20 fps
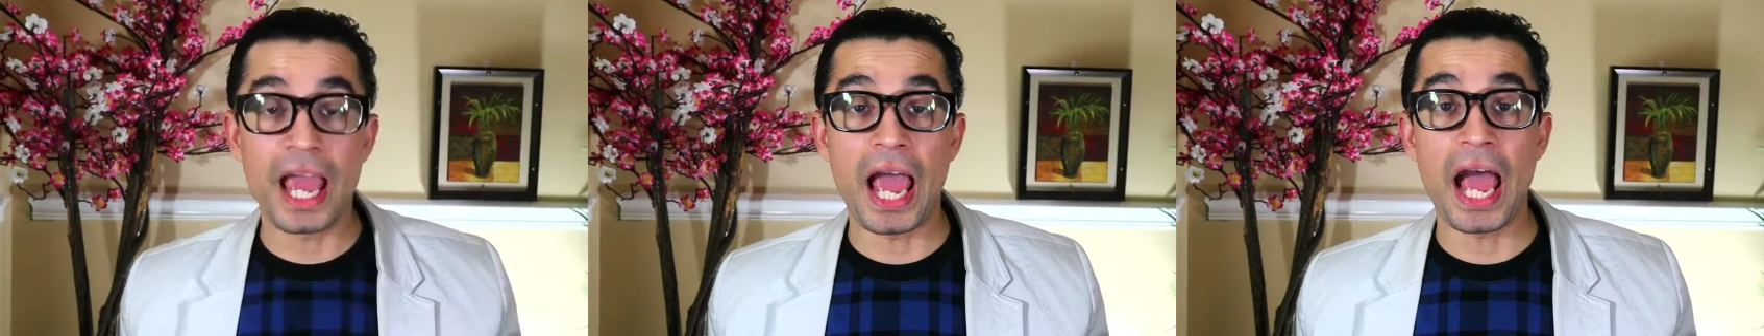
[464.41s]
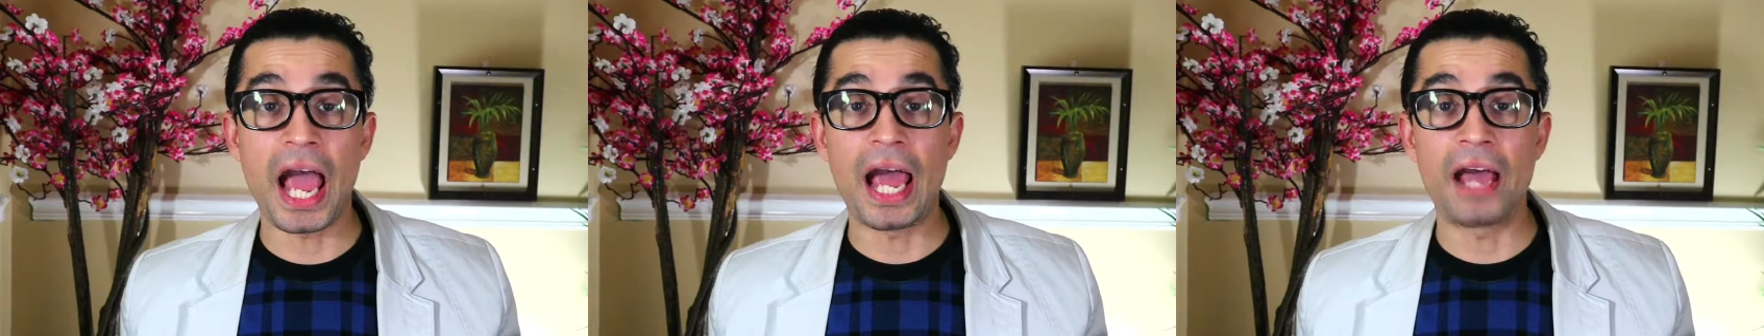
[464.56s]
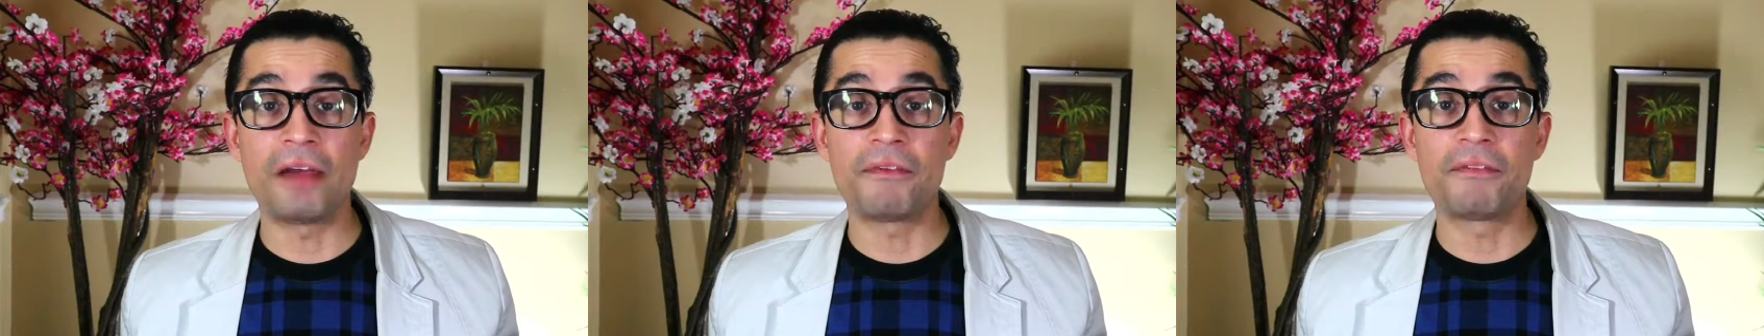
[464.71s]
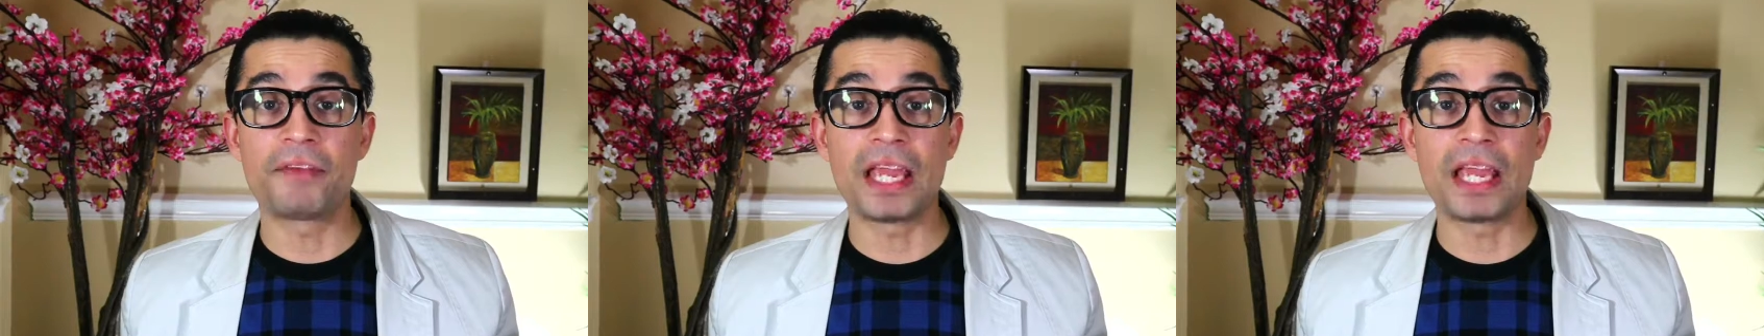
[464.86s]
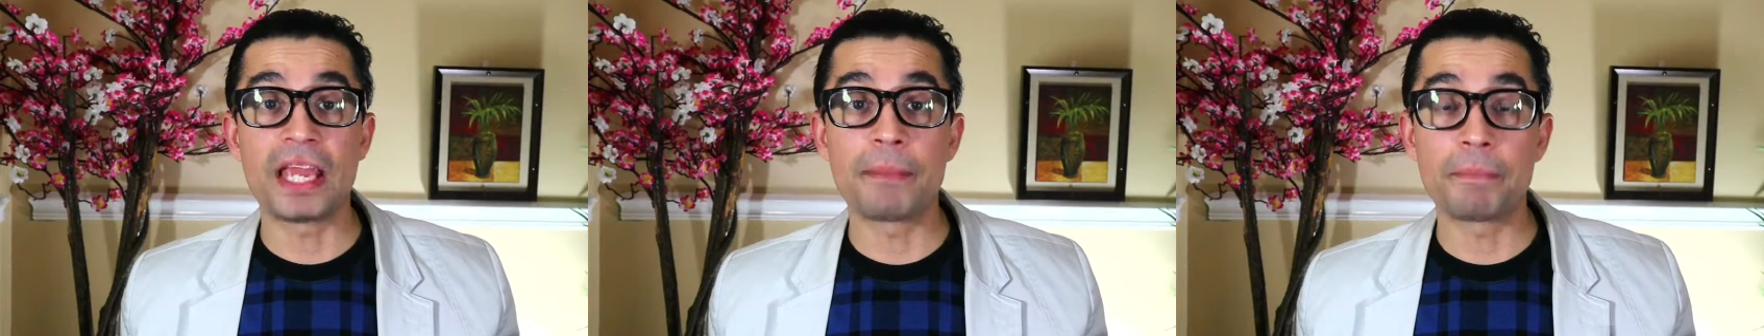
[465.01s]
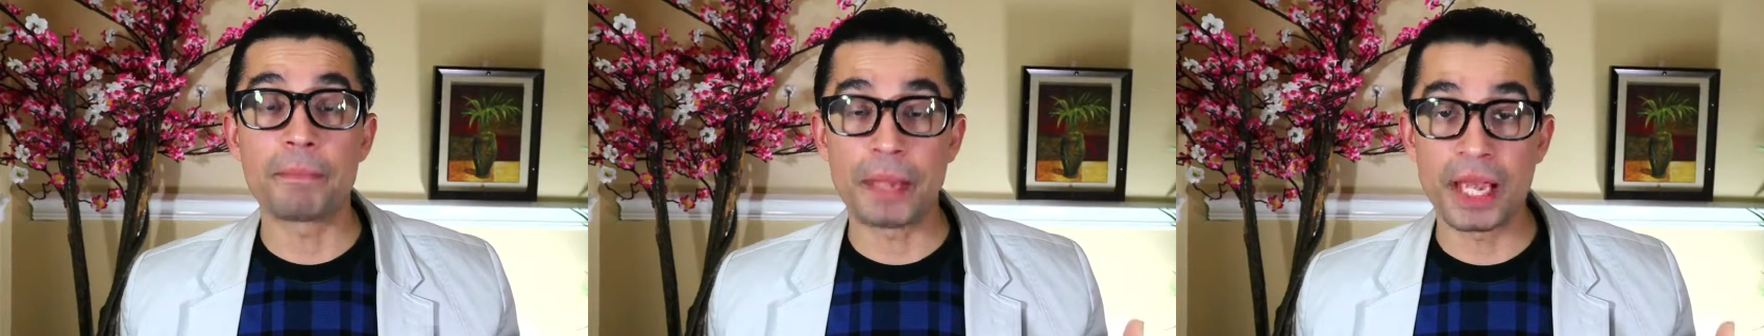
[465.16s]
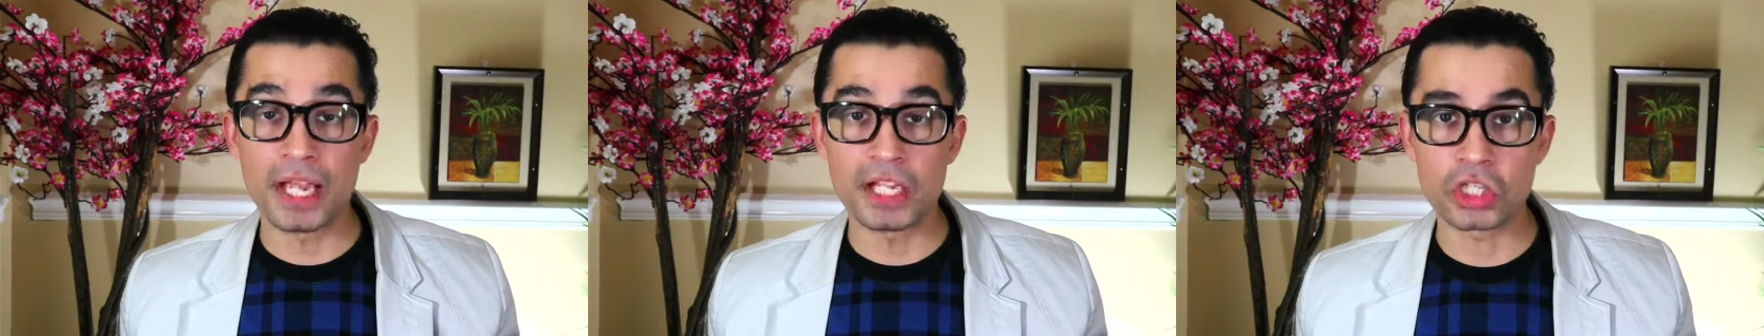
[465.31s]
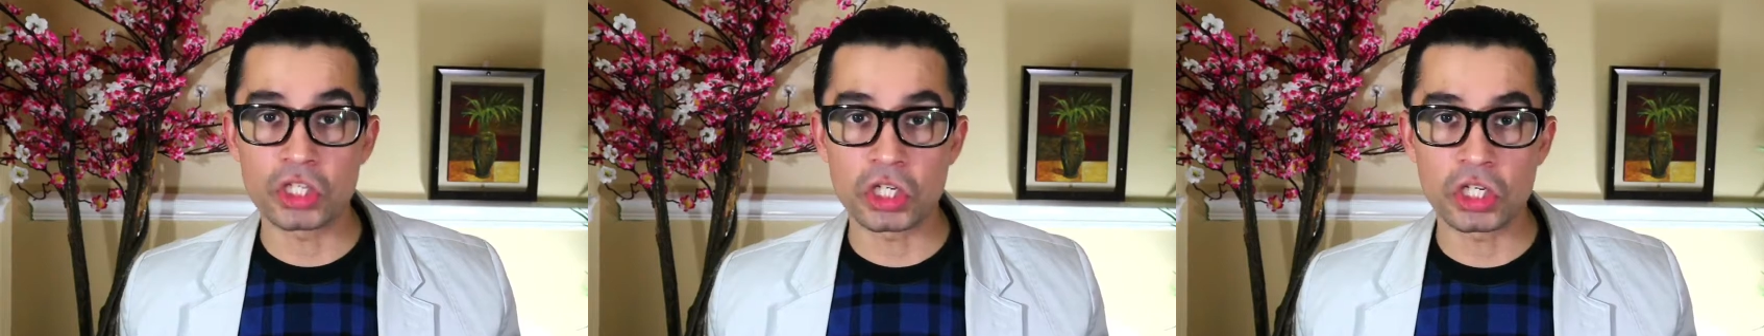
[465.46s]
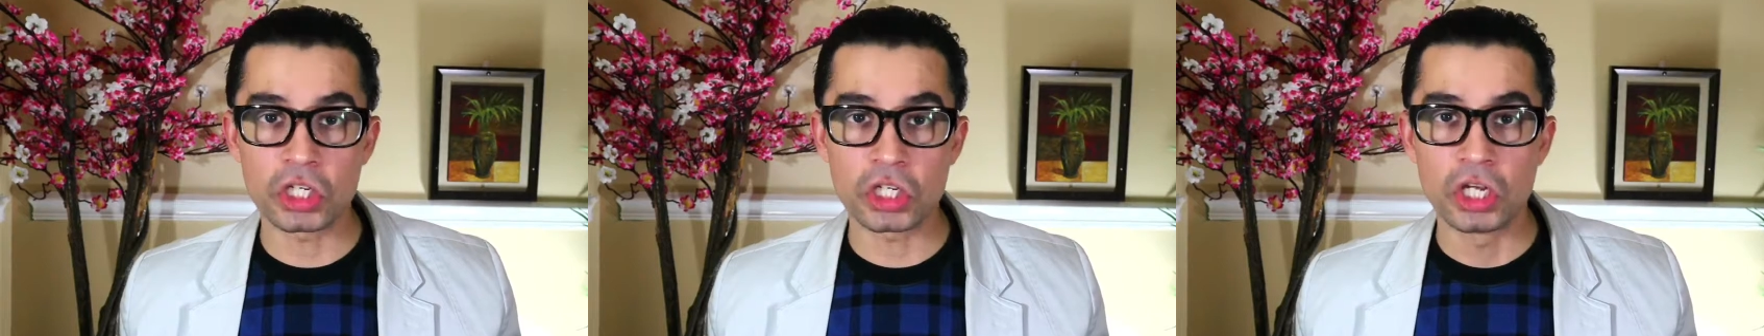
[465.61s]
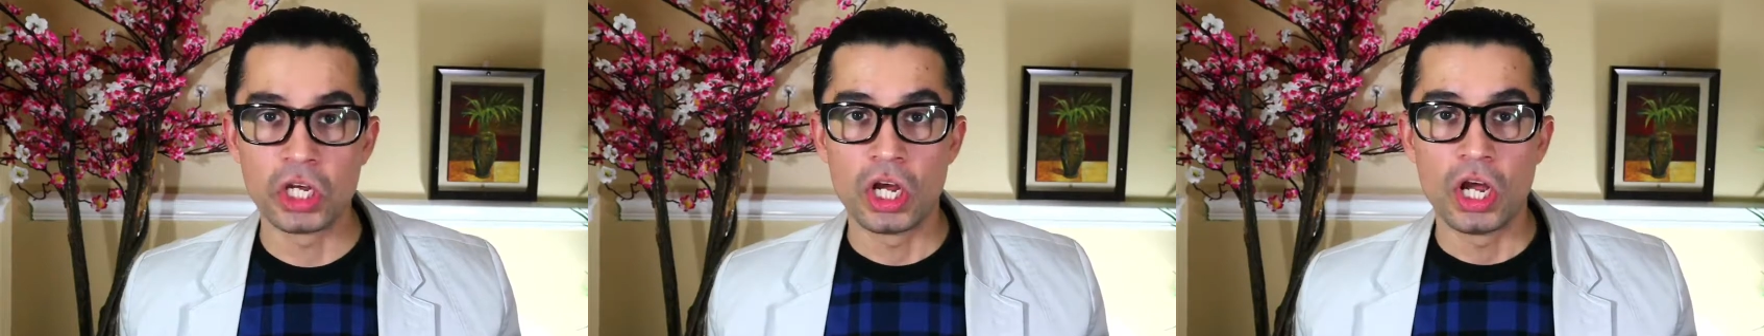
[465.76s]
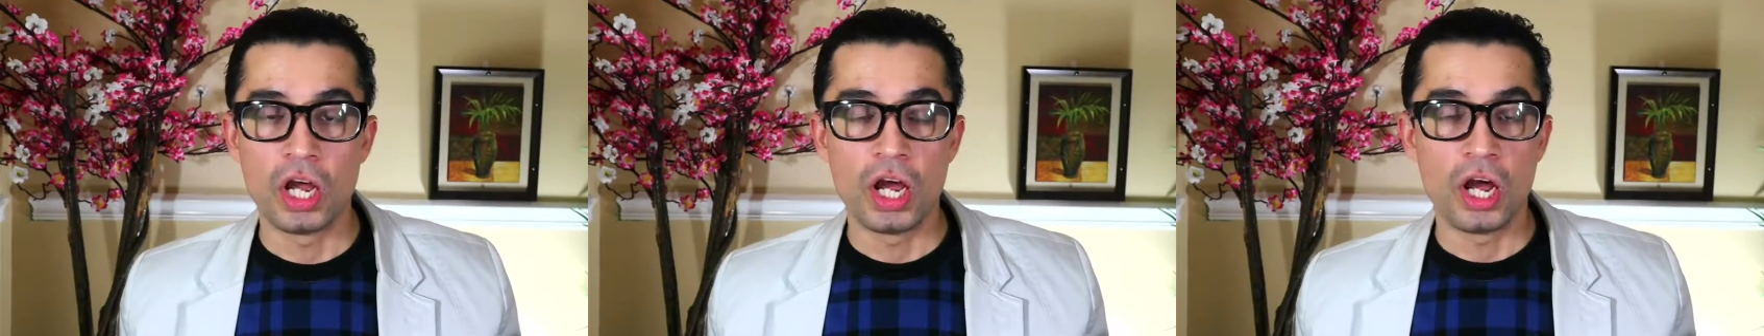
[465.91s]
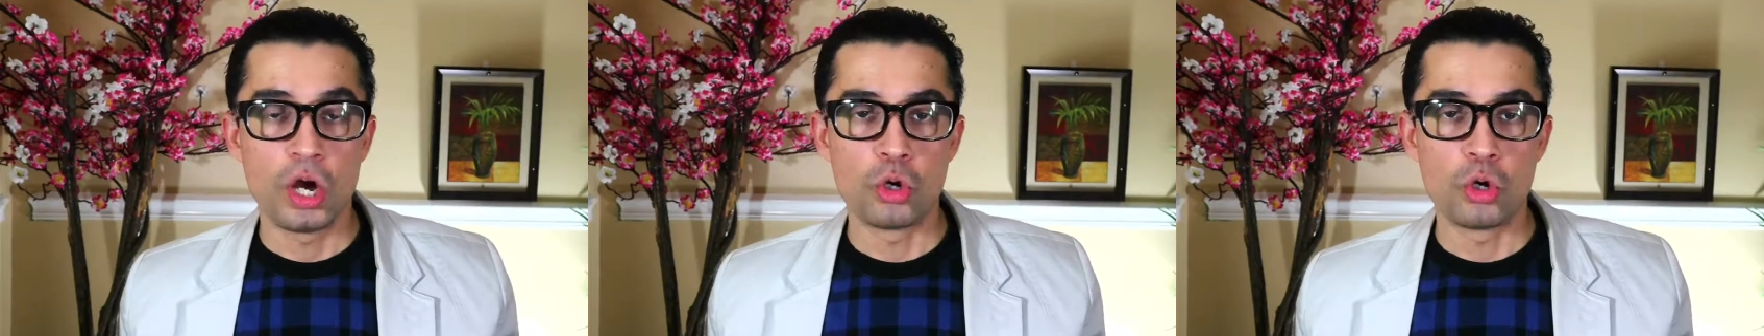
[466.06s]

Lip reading: did have a patient